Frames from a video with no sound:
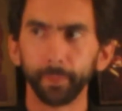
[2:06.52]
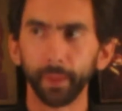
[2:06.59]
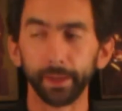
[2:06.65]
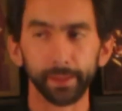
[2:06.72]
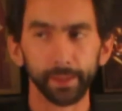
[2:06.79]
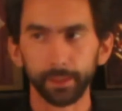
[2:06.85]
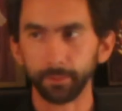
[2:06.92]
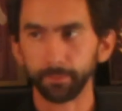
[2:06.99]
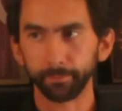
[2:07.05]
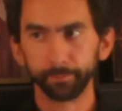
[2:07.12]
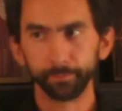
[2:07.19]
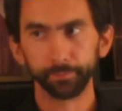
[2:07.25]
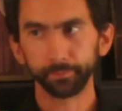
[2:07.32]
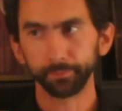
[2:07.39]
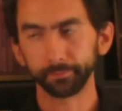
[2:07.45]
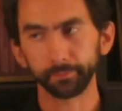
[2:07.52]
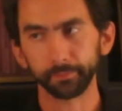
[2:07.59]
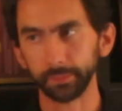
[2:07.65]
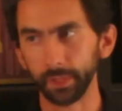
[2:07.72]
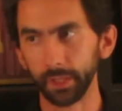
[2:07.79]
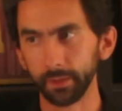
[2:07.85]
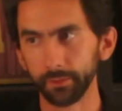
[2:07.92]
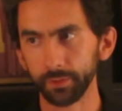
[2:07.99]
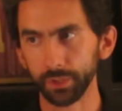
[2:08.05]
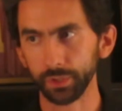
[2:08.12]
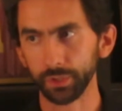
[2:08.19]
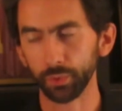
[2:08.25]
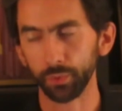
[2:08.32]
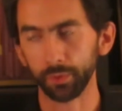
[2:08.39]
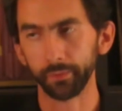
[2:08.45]
again, a lot of
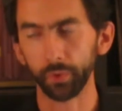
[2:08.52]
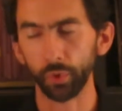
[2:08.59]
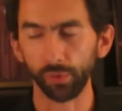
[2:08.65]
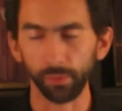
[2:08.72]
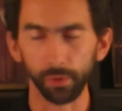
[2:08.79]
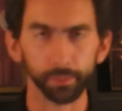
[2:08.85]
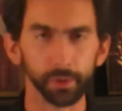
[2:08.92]
just sort of normal